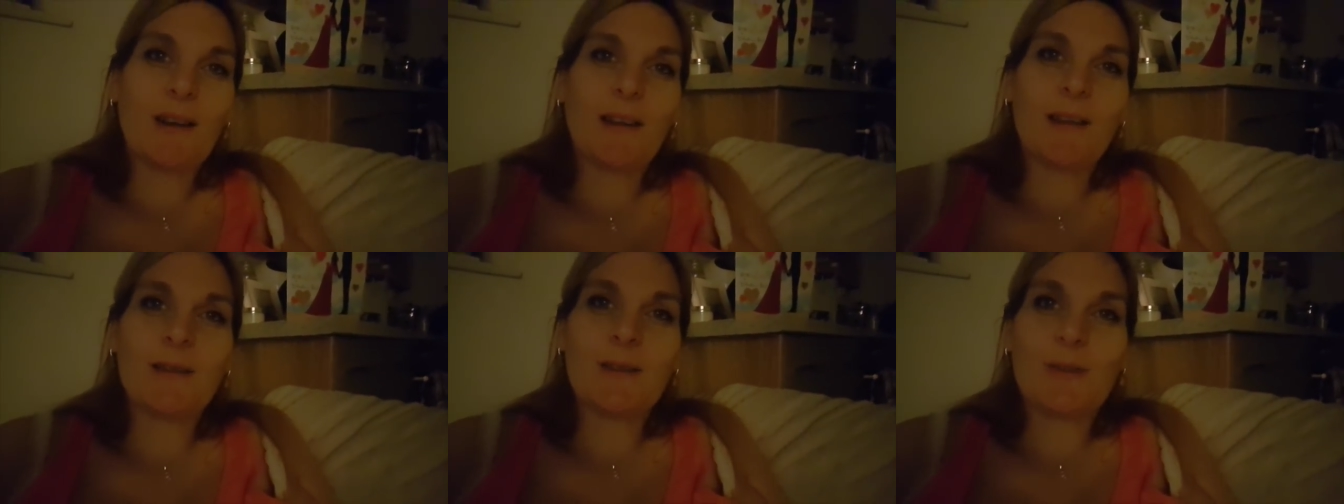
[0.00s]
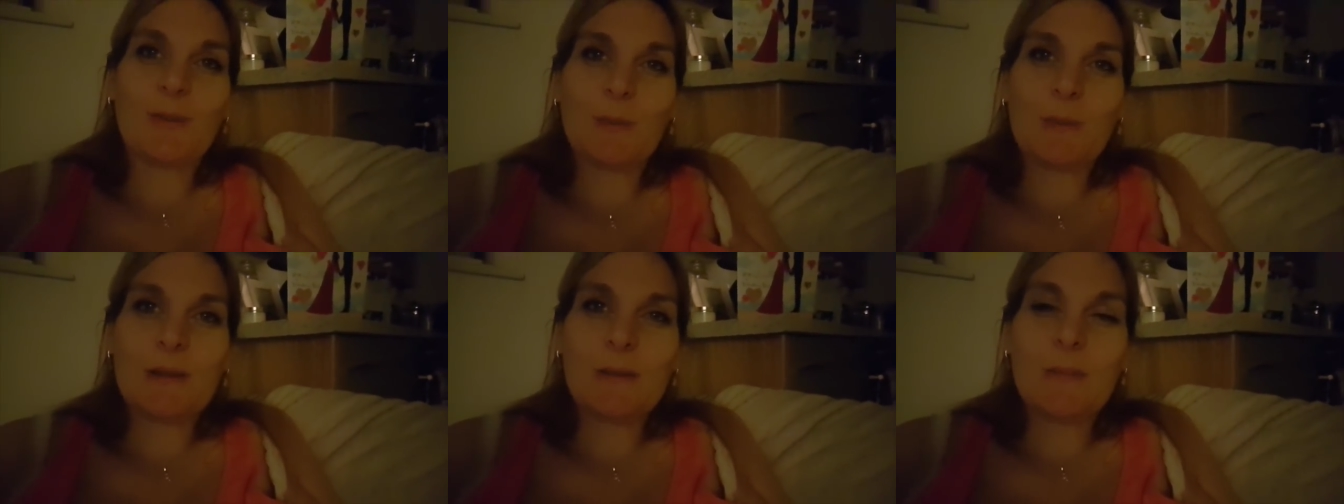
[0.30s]
clothes
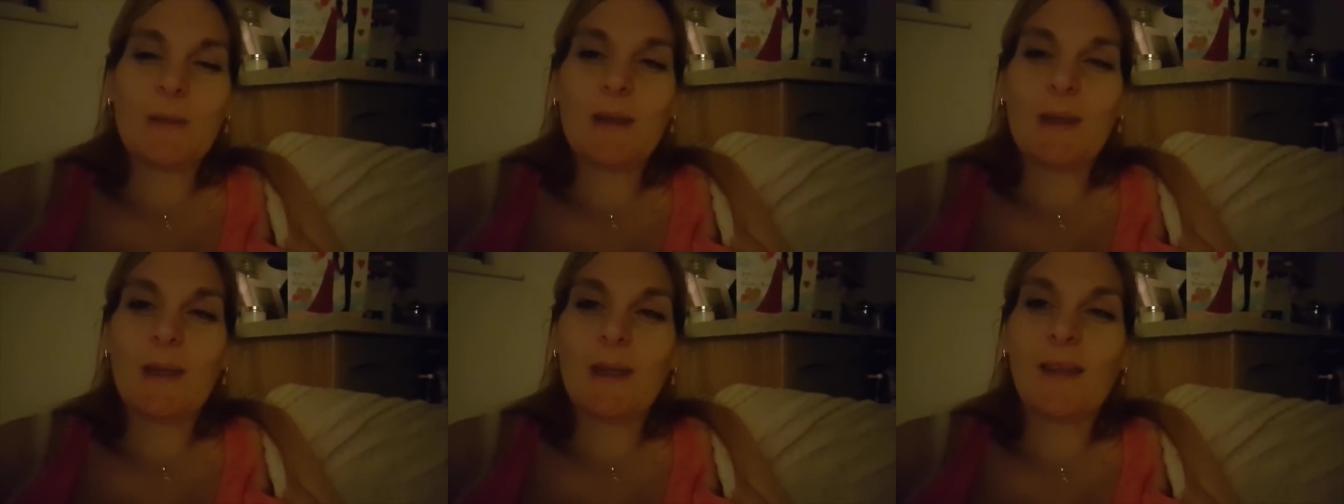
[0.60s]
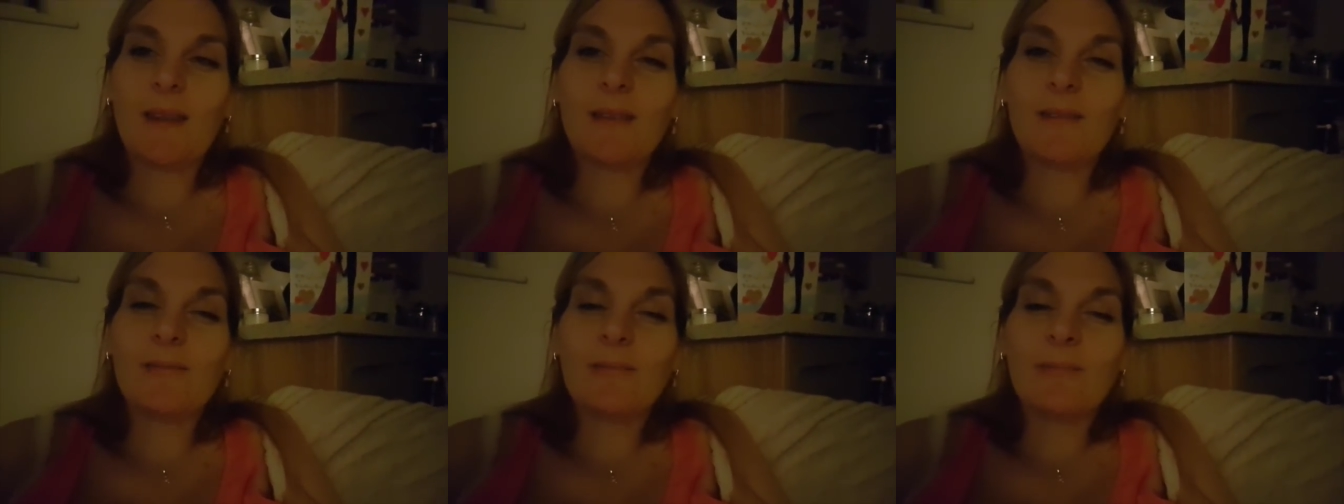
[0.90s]
from his
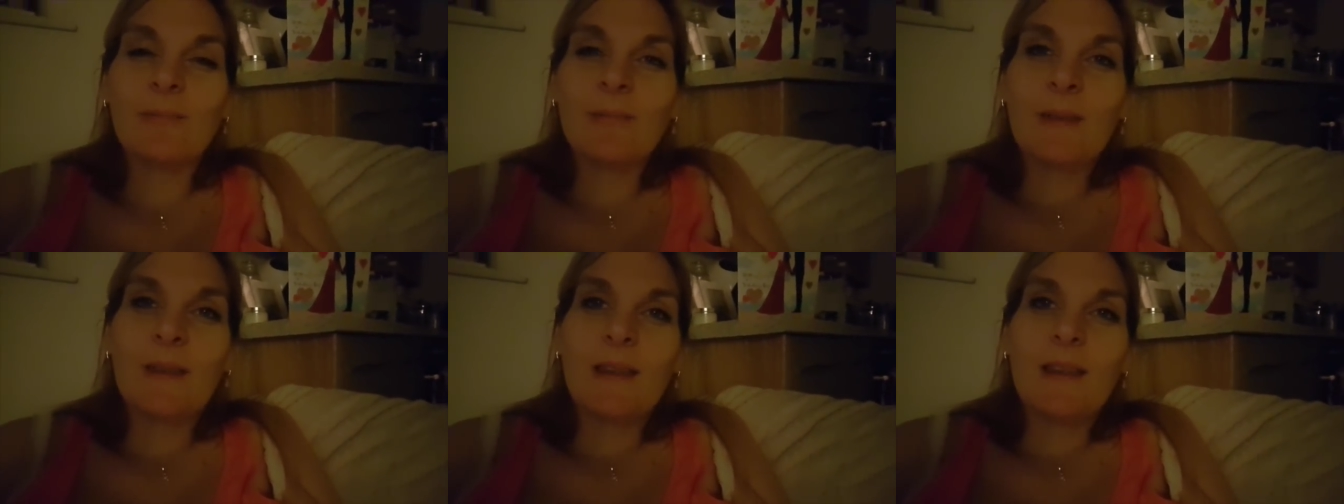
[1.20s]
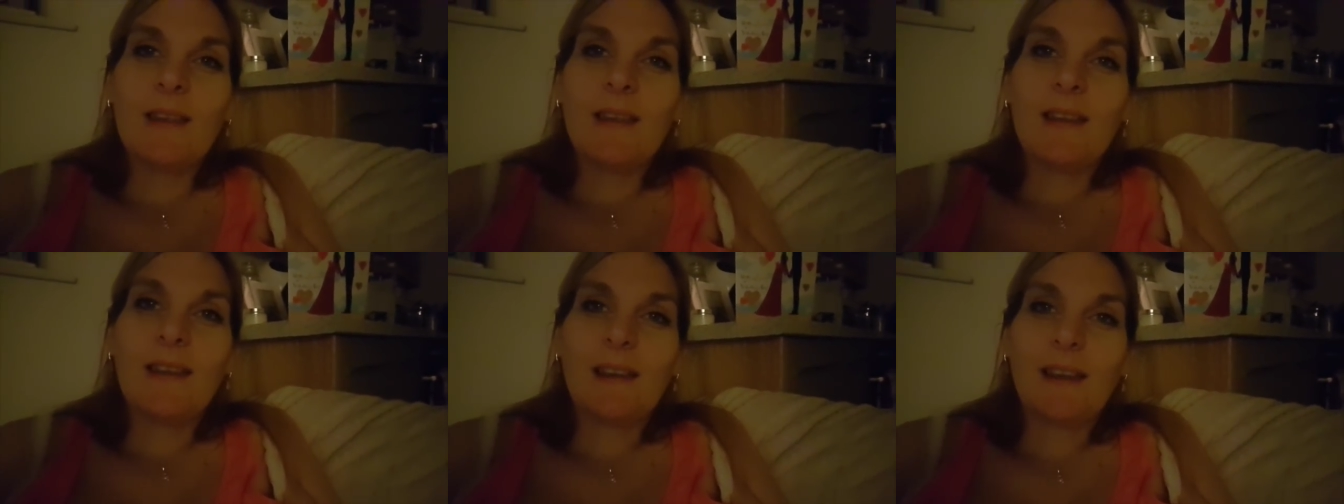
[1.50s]
meeting,
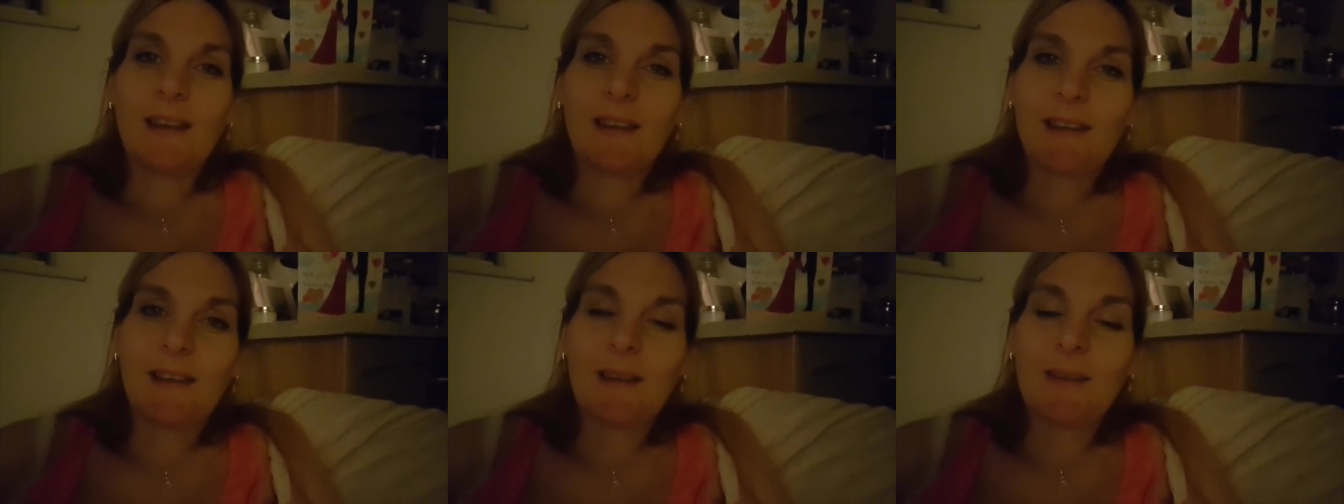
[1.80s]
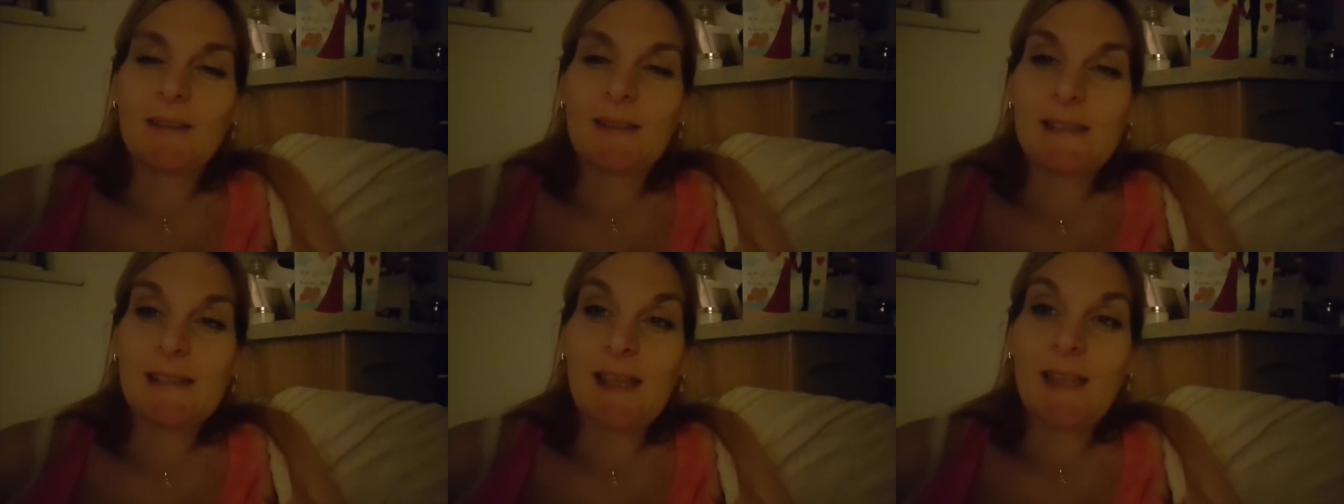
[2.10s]
and now
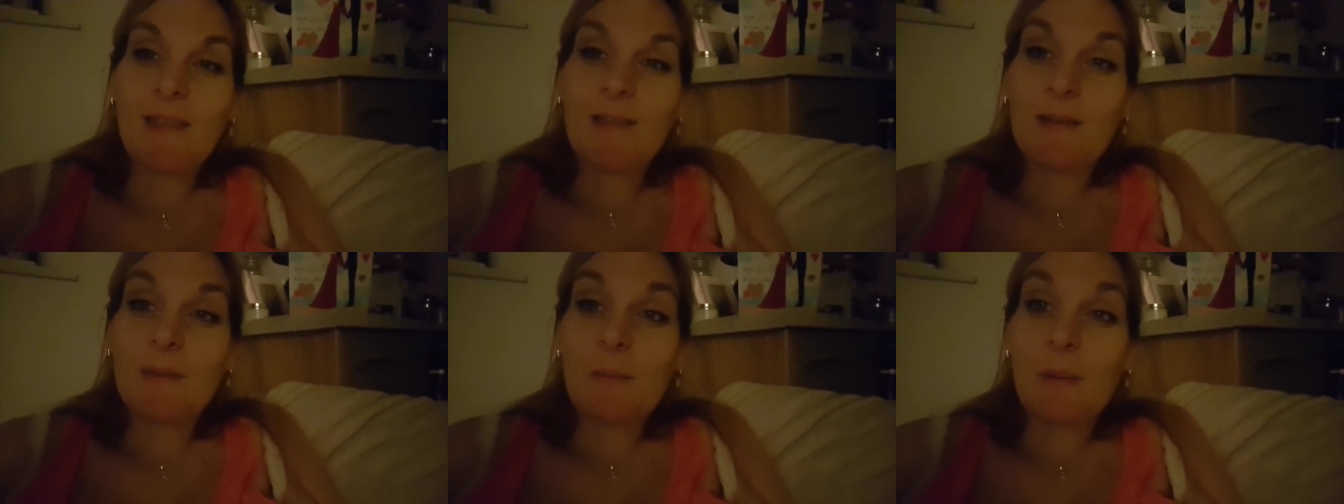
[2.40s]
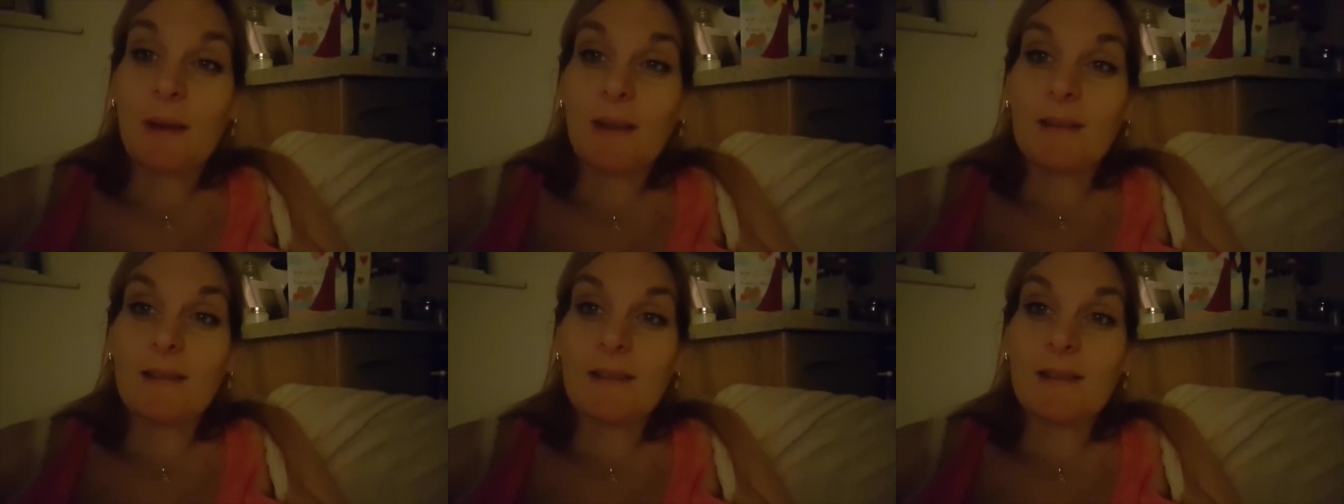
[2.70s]
he's sat there in
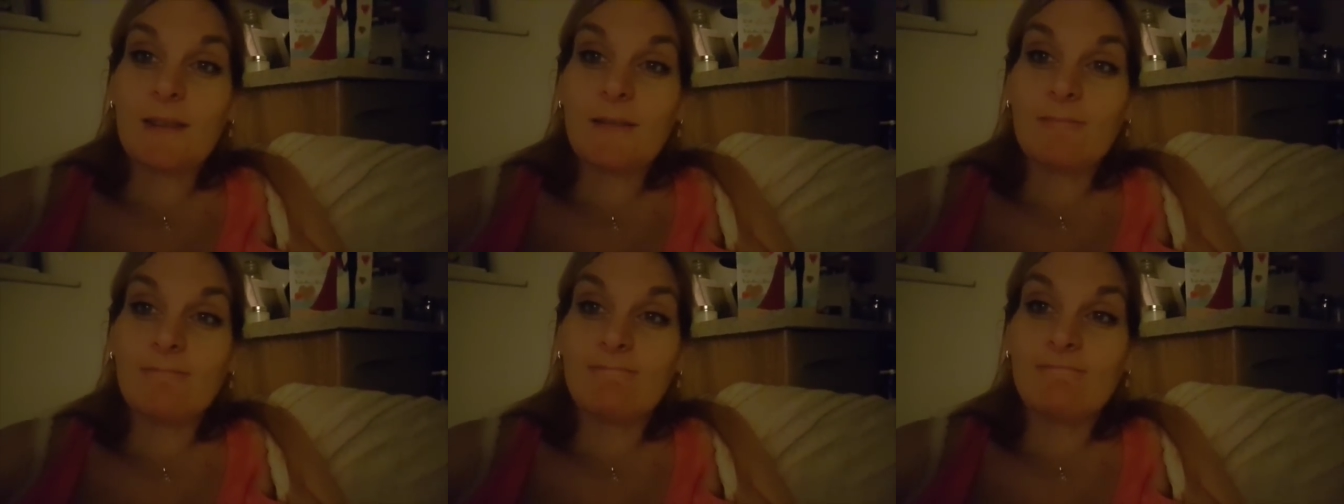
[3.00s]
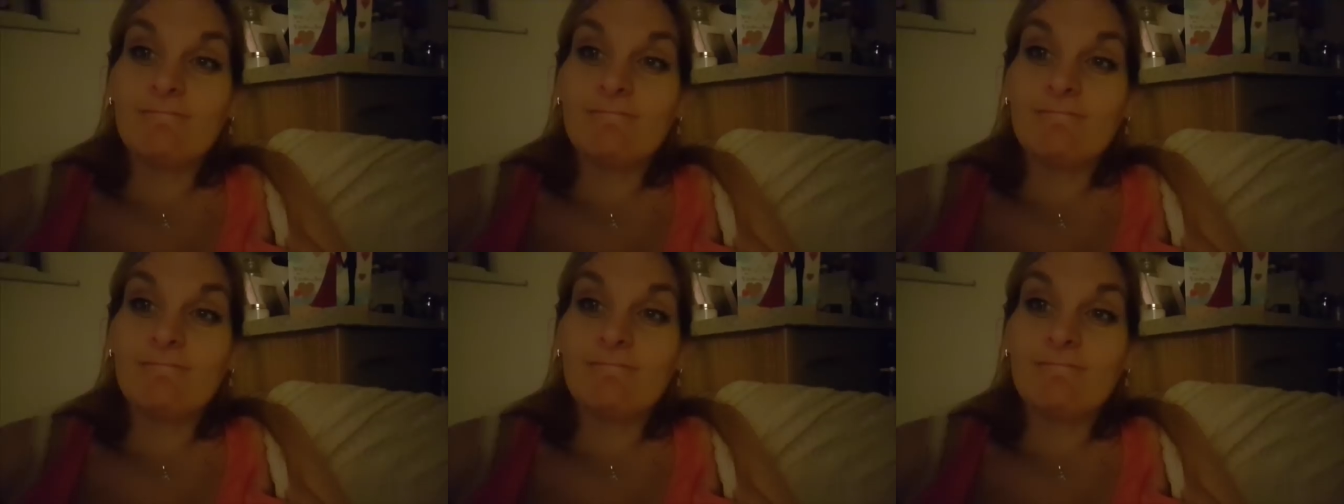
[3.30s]
pants.